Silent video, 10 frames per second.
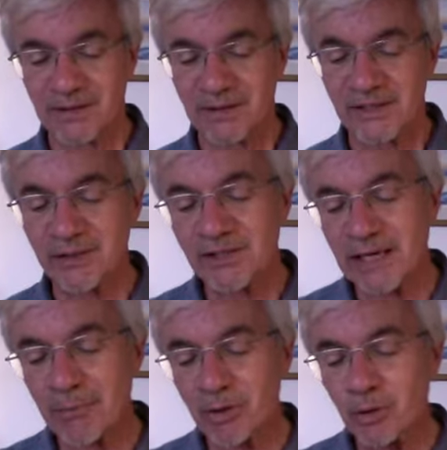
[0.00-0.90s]
So
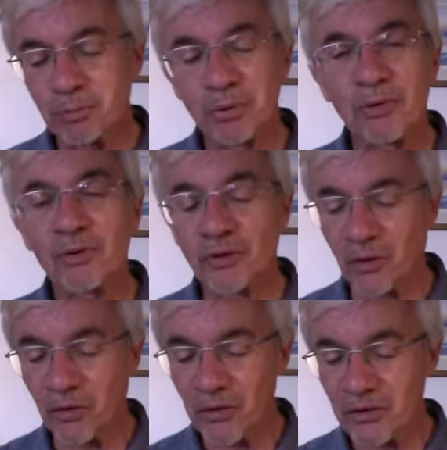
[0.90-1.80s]
Samuel poured
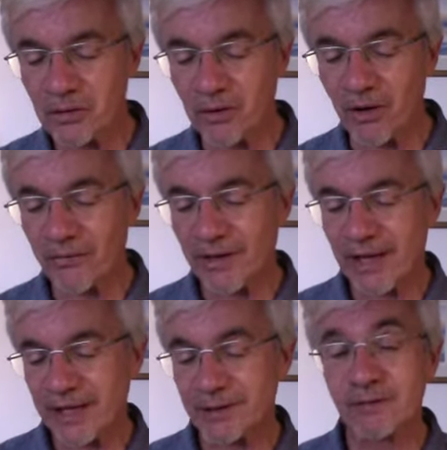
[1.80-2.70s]
oil on the
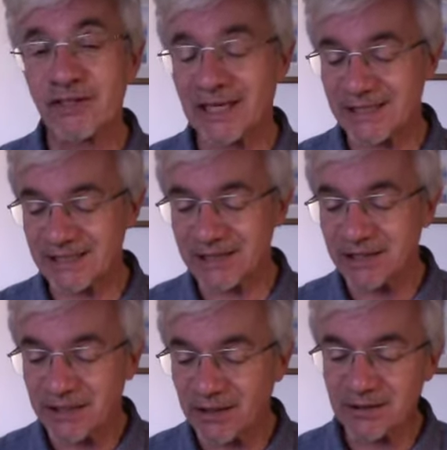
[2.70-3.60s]
head of Jesse's
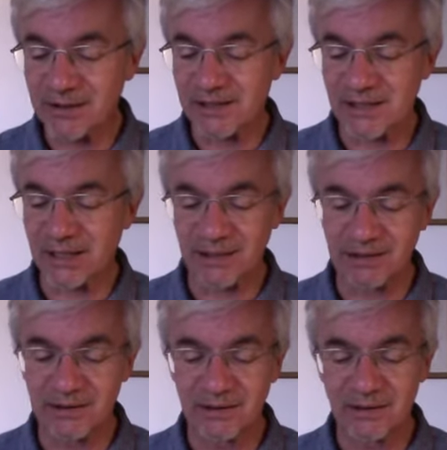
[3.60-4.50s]
youngest
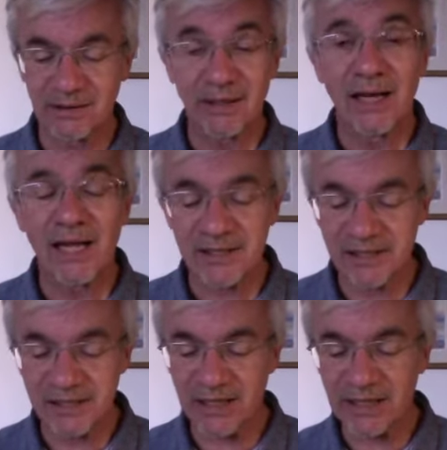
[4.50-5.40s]
son as a
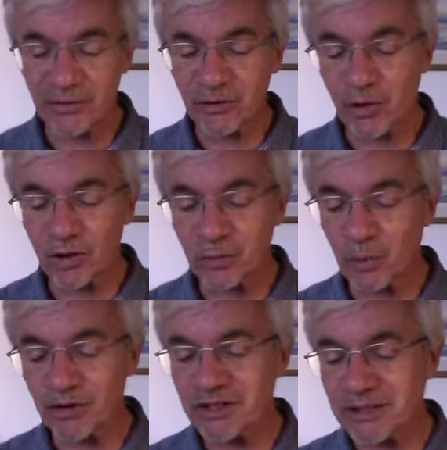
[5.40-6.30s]
sign that God
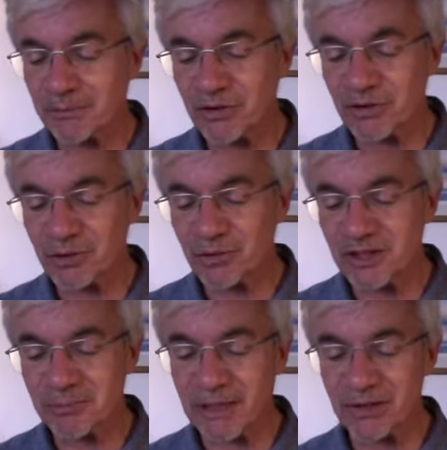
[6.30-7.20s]
wanted him to do
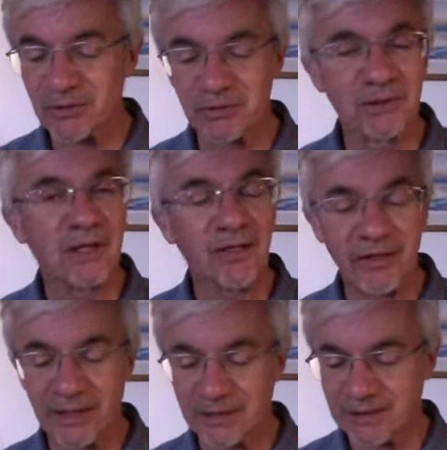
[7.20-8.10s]
special
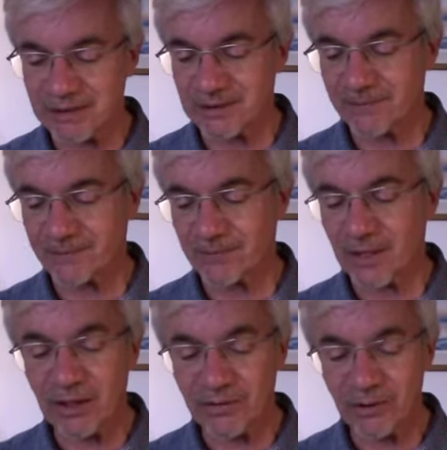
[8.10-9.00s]
things
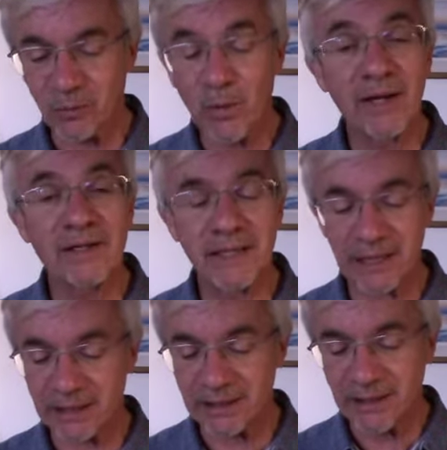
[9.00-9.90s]
and that one
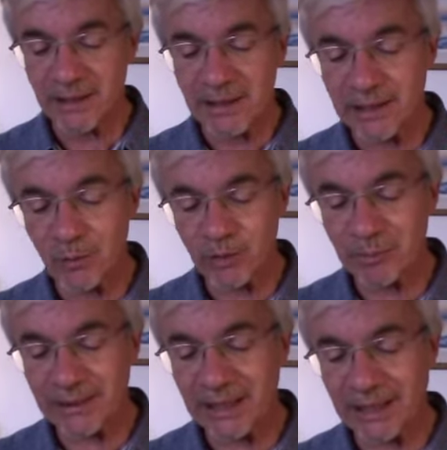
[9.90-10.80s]
day he would
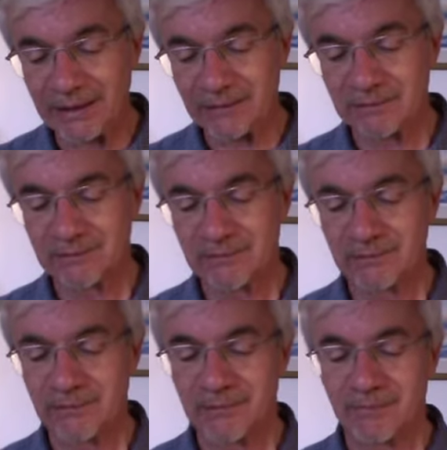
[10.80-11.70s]
be king.
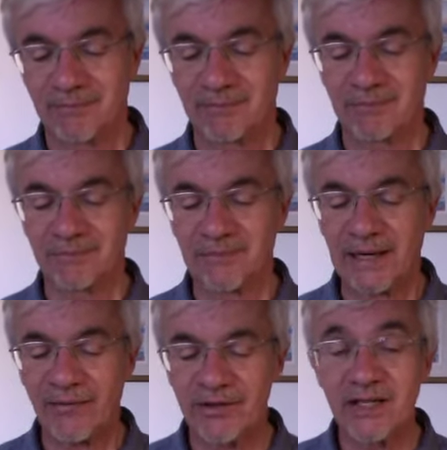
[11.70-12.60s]

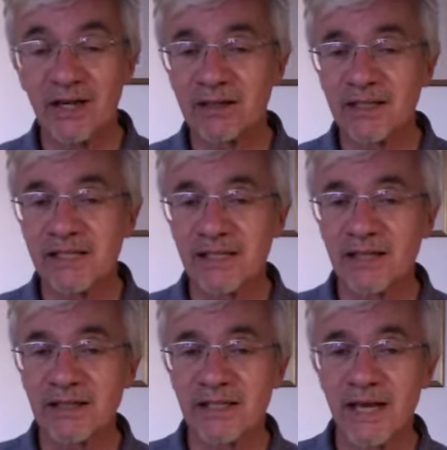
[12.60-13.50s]
And the youngest
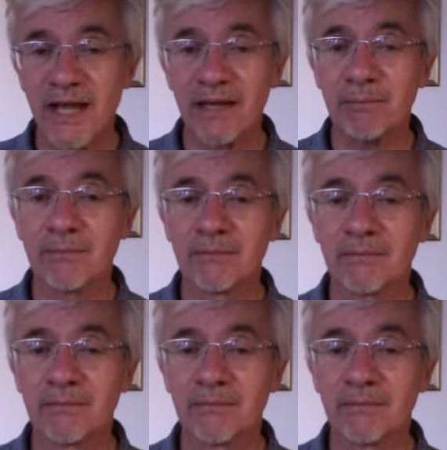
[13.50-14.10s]
son's name